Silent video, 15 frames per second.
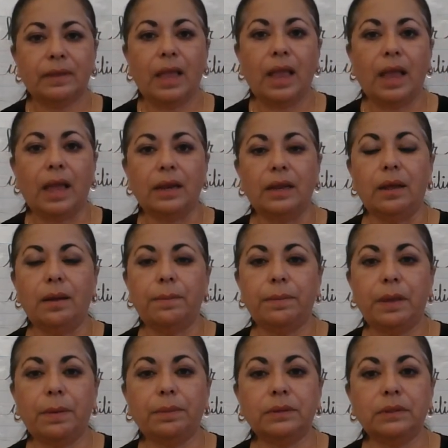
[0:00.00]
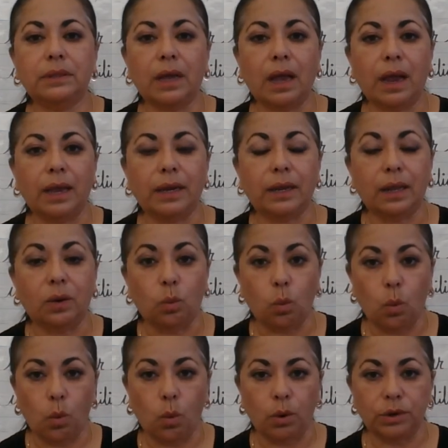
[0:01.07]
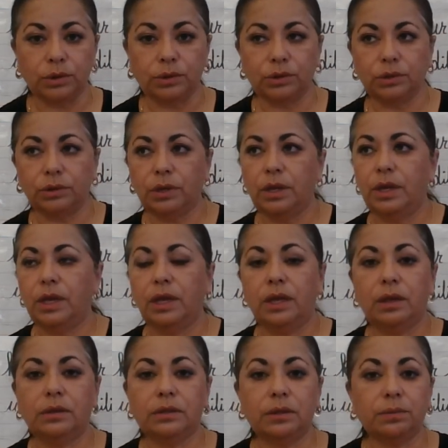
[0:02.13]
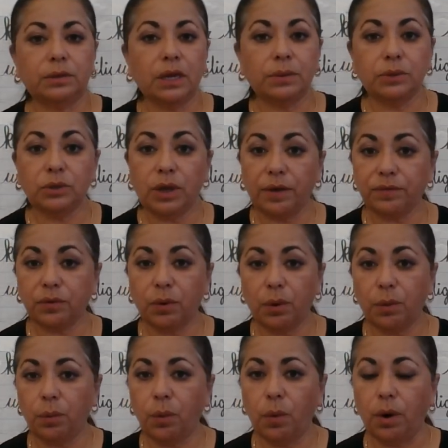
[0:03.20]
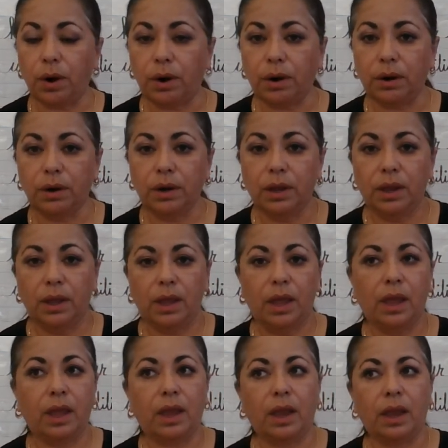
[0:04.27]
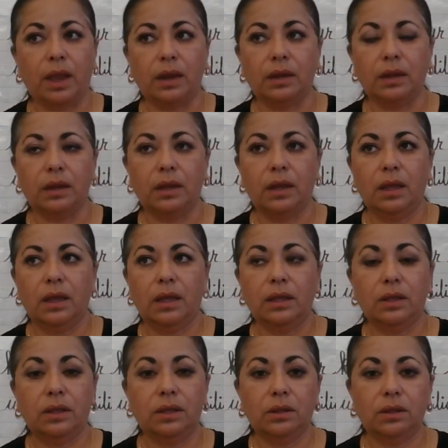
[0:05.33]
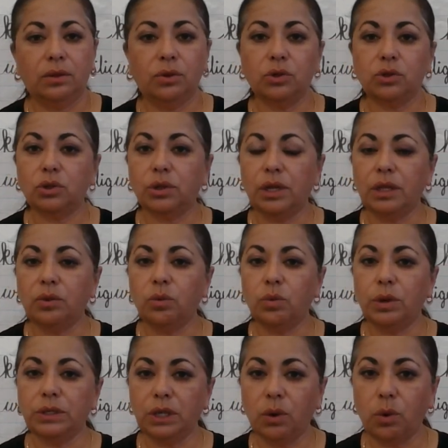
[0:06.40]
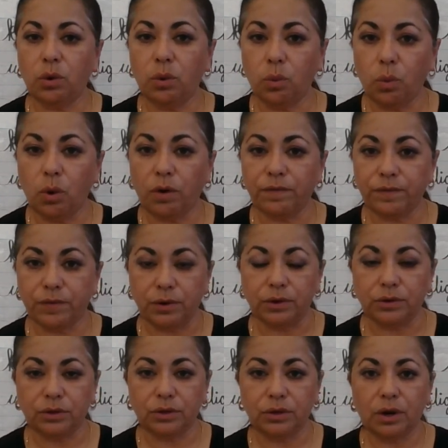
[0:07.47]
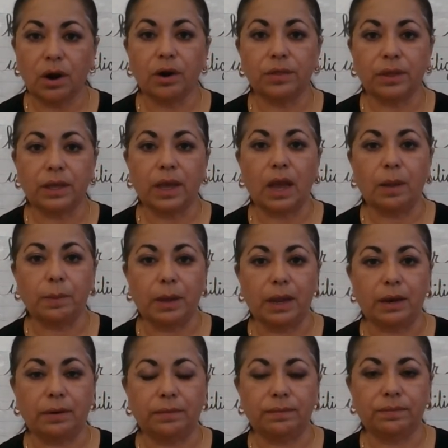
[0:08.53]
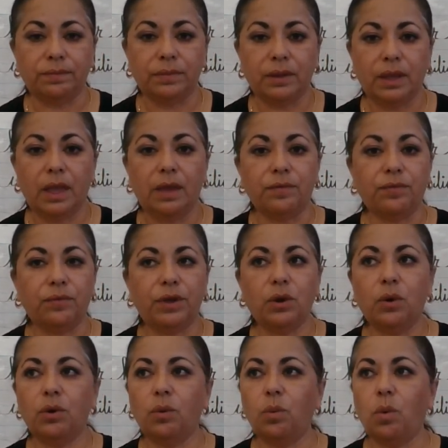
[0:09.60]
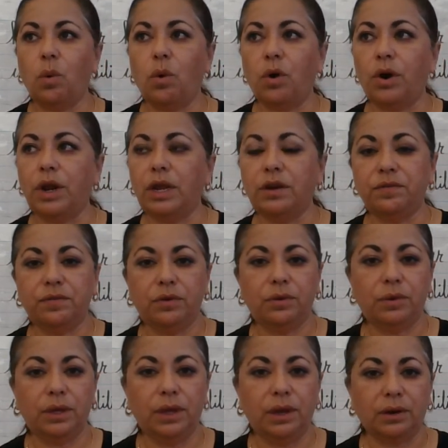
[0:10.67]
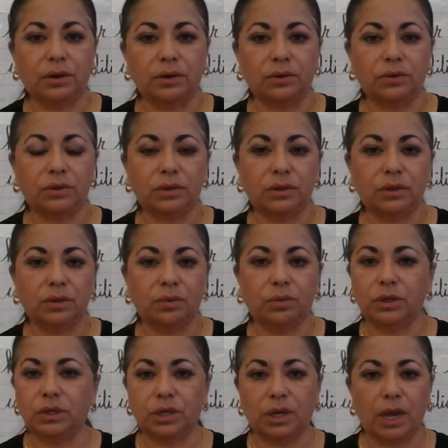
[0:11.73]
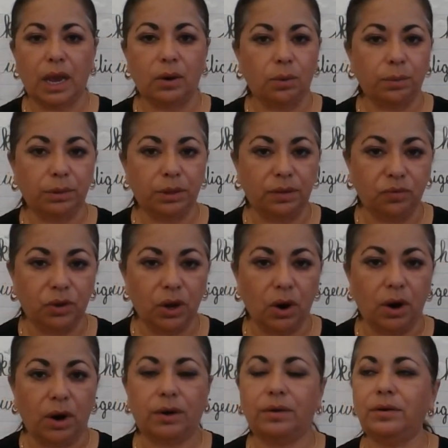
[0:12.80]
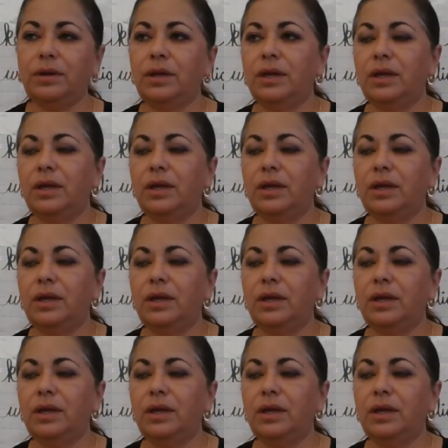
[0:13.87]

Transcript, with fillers: And people died in wars. Sometimes you have to go to war. And usually the ones that go to war first are the young men. If we go to war in a few years, which I don't believe we are,